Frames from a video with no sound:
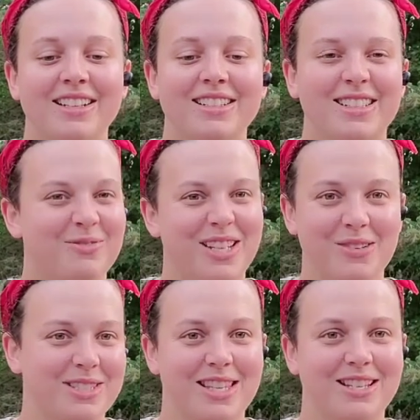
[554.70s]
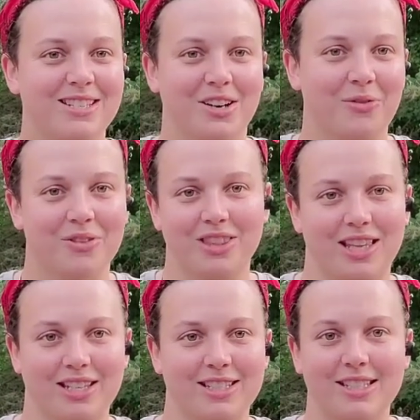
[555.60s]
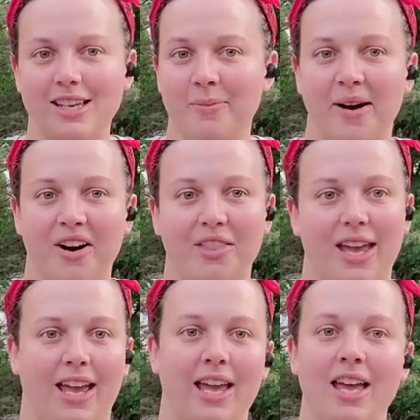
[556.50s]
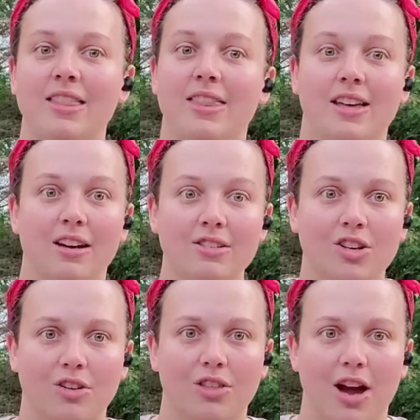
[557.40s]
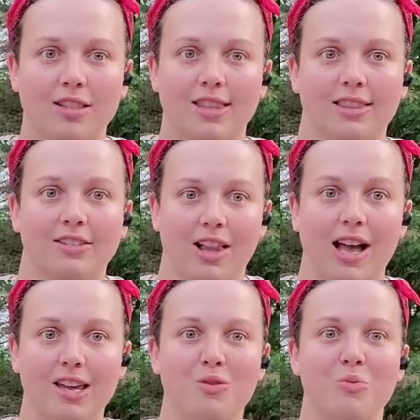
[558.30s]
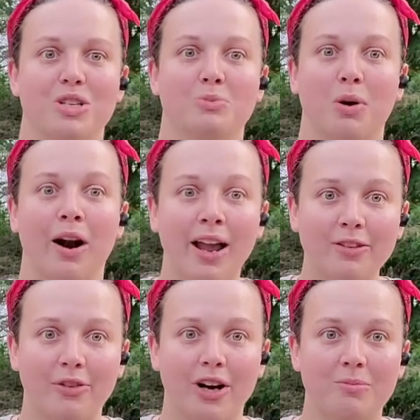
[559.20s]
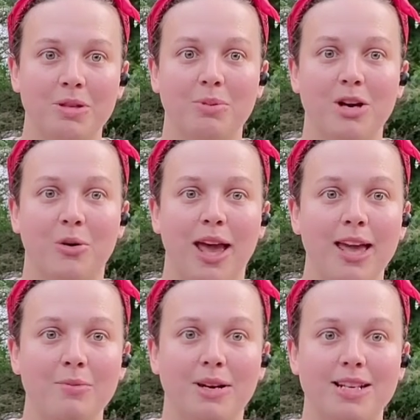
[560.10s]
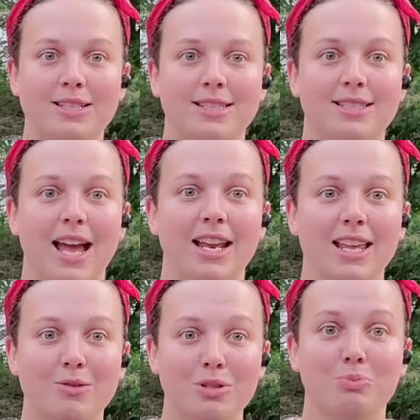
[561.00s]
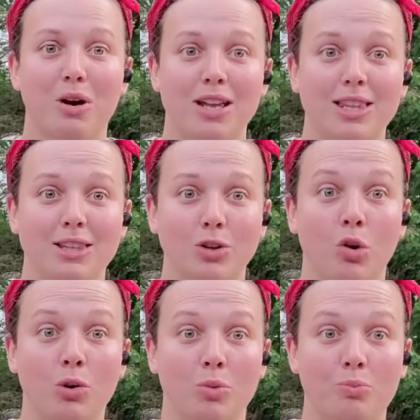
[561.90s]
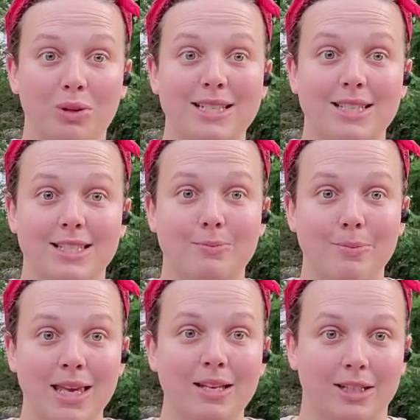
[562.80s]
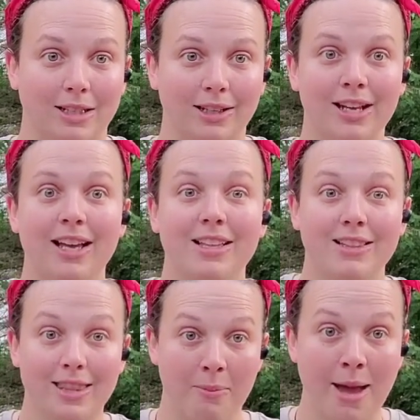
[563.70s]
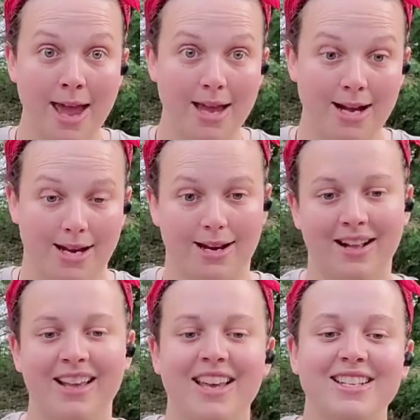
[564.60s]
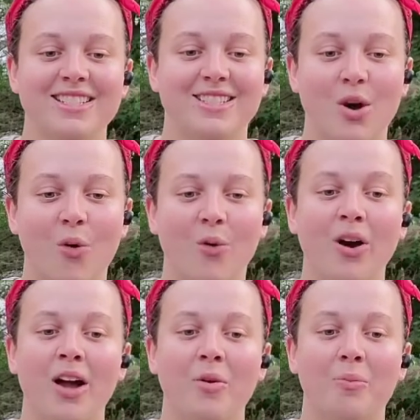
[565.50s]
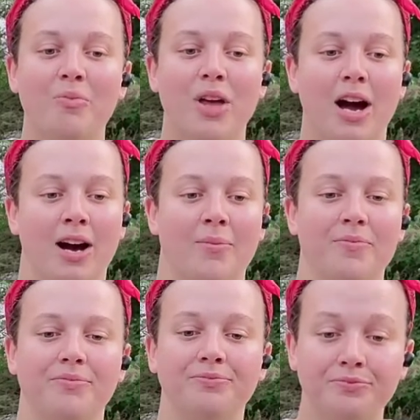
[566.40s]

sometimes things aren't what they seem, are they? The hunter thought that the lion was praying for him to be okay, but instead he was praying that the Lord would bless his meal, the man. So, um,